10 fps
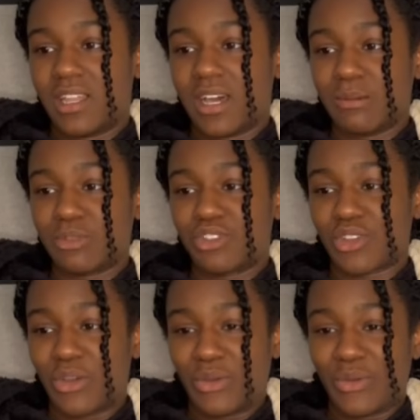And I'm
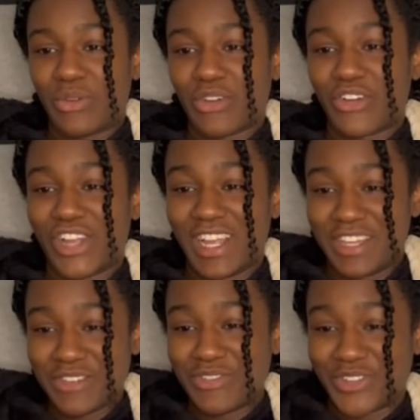so
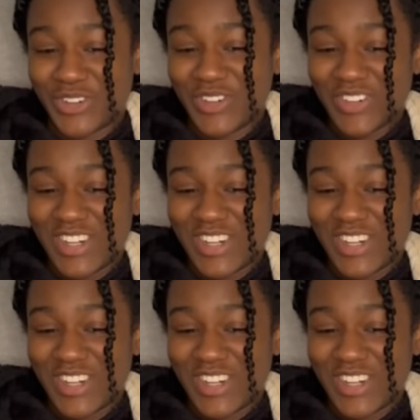grateful.